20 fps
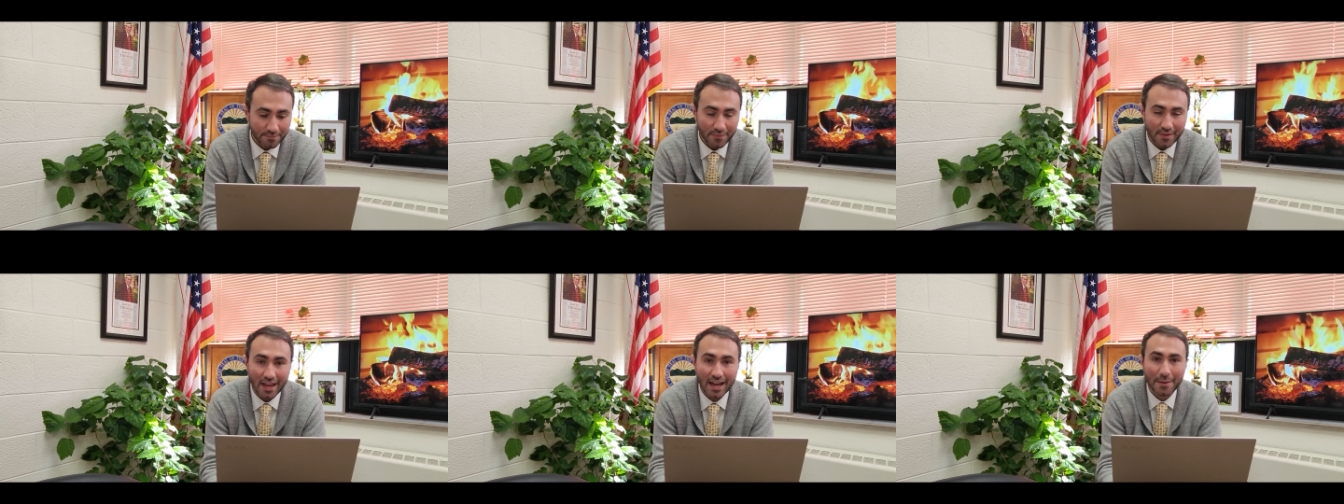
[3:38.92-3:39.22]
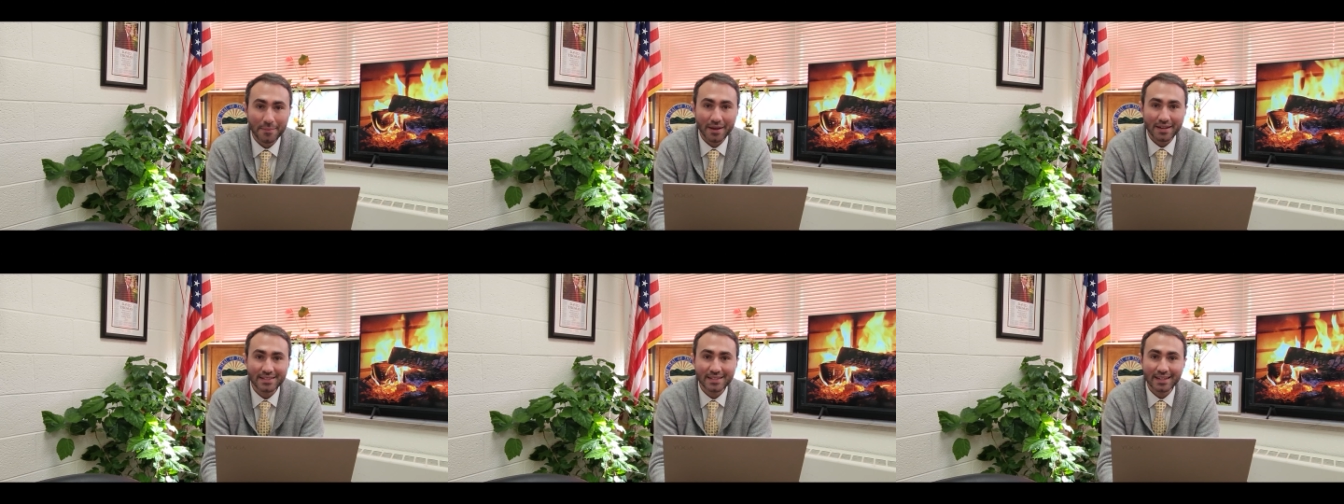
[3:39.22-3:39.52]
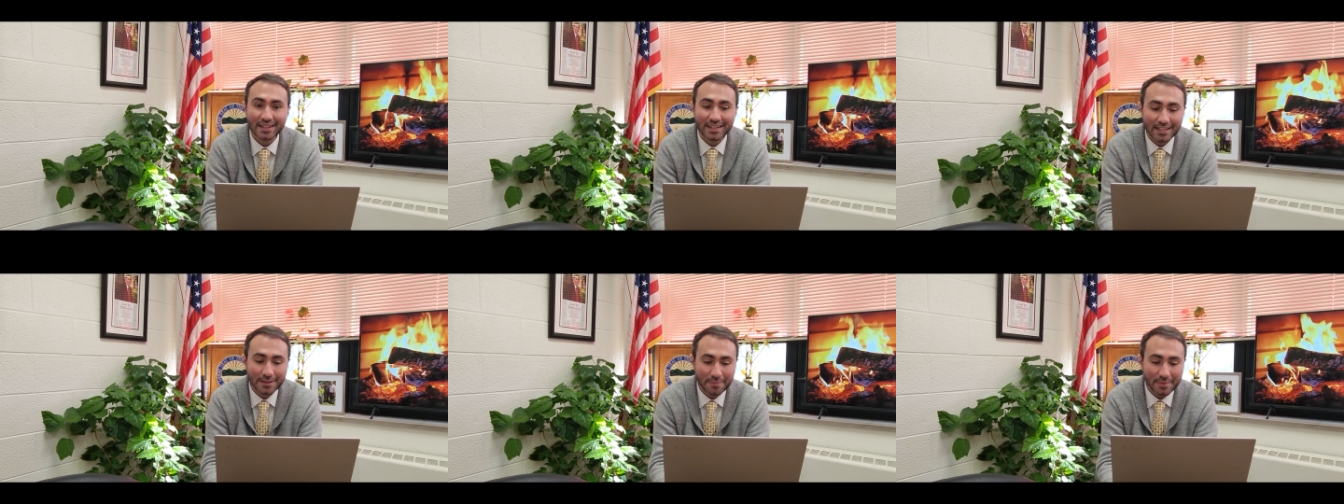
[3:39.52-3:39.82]
I'm
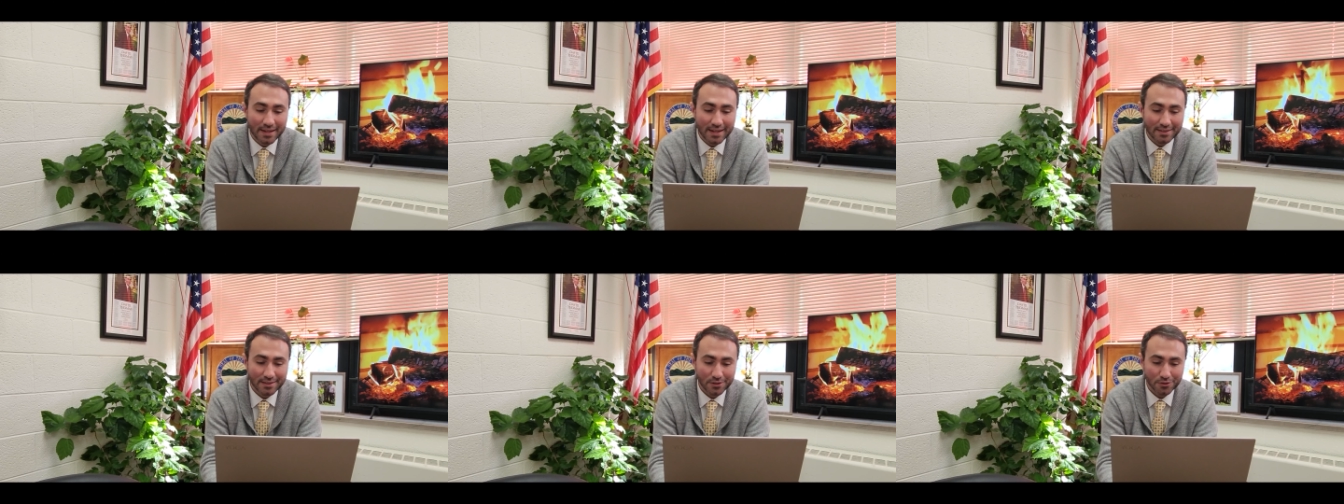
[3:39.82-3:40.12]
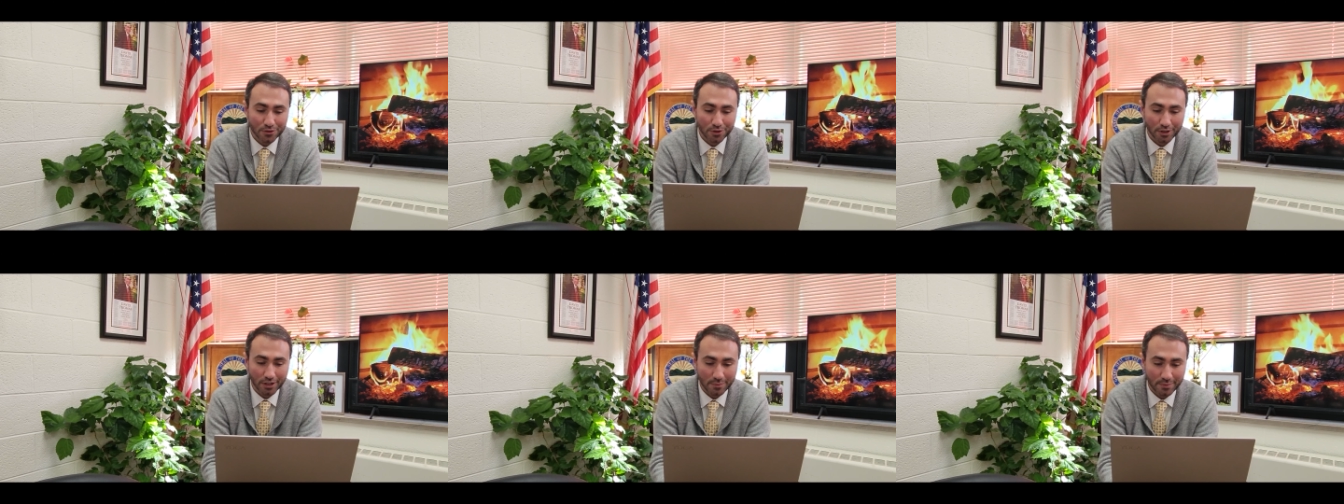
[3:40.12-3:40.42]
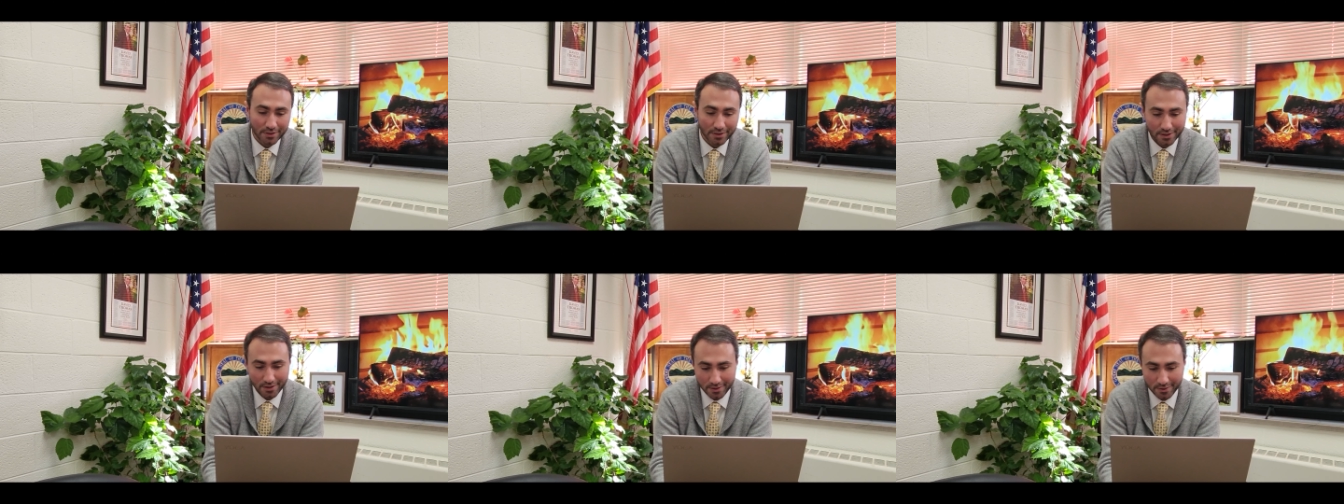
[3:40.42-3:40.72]
excited to begin this journey
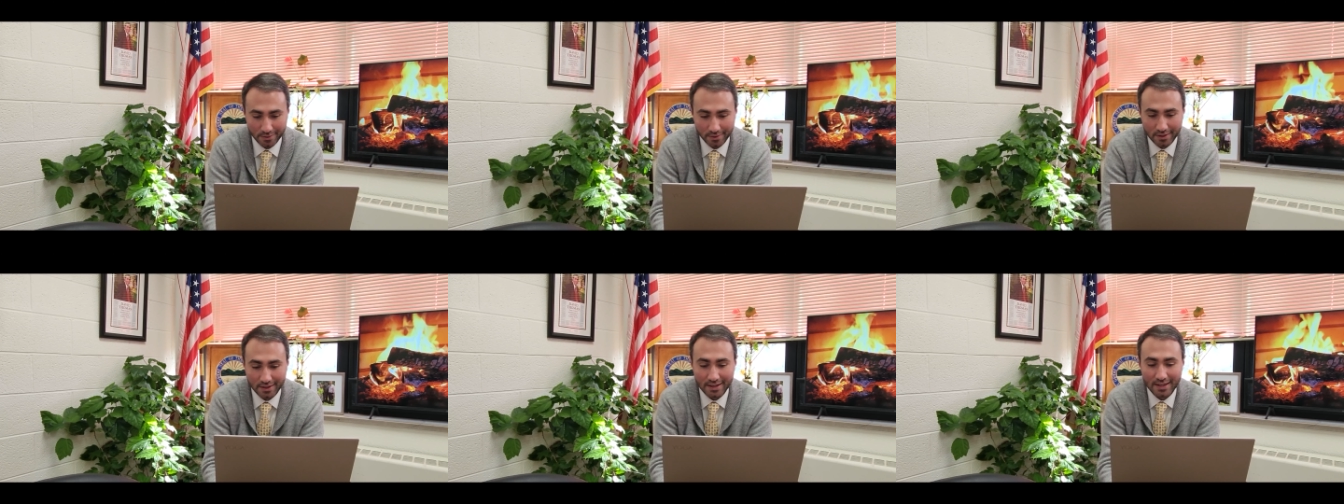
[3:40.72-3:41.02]
with you.